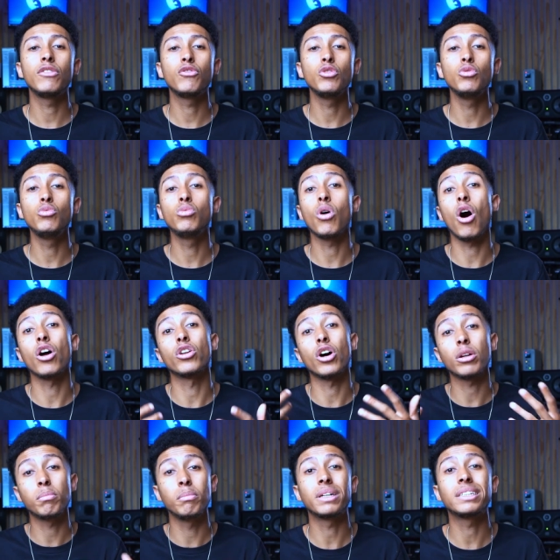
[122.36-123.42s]
if you are
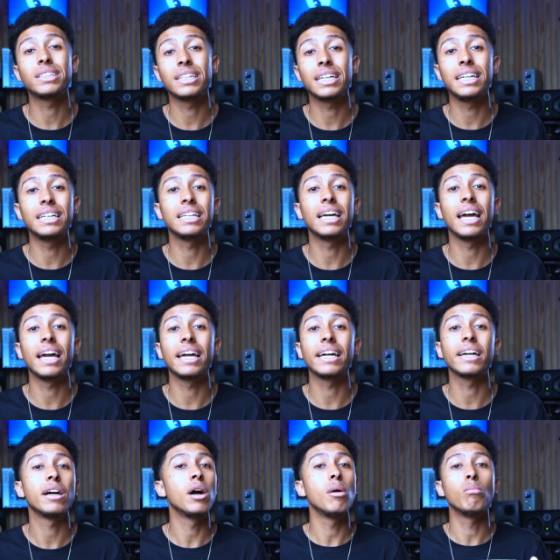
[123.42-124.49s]
not mixing in a
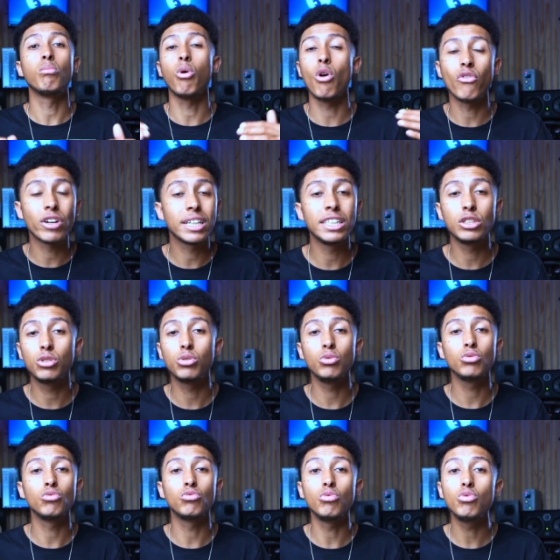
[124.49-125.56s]
perfectly
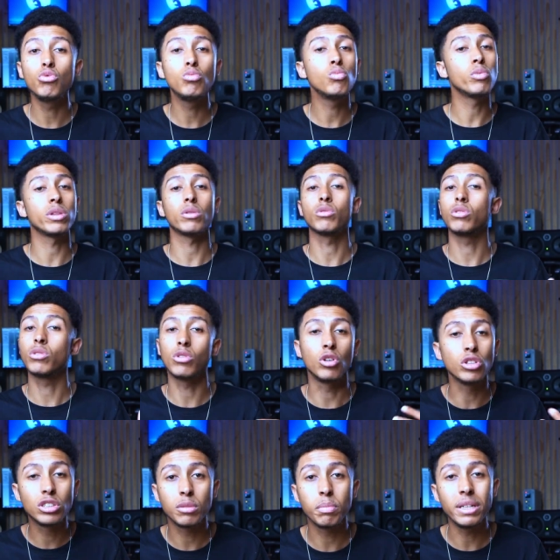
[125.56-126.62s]
tuned room with
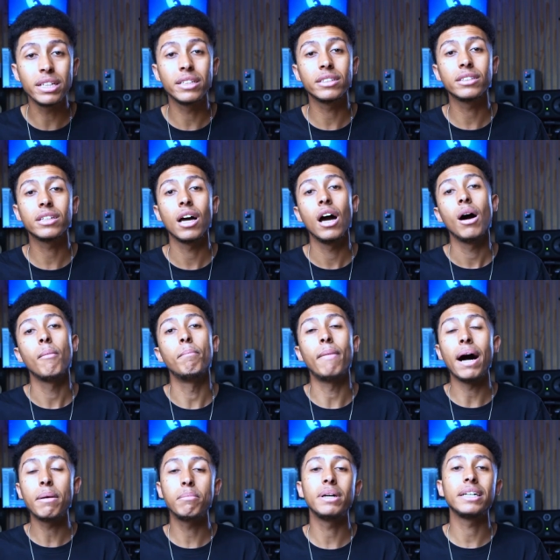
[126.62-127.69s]
good speakers,
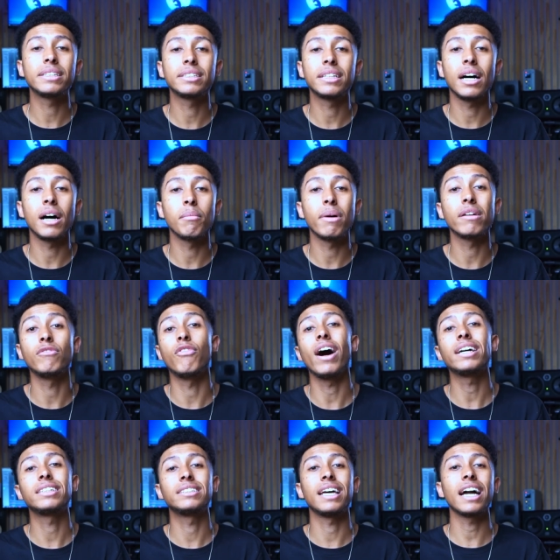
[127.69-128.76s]
my best
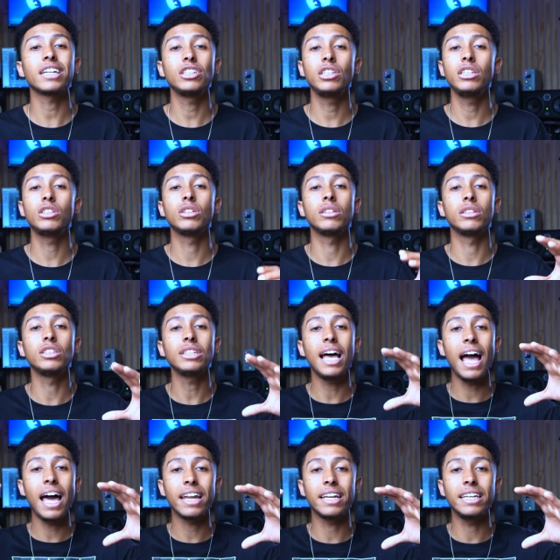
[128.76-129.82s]
advice is actually to just
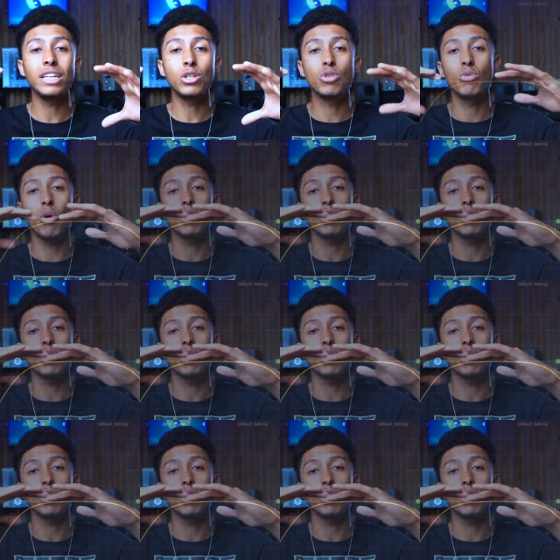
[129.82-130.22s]
add an EQ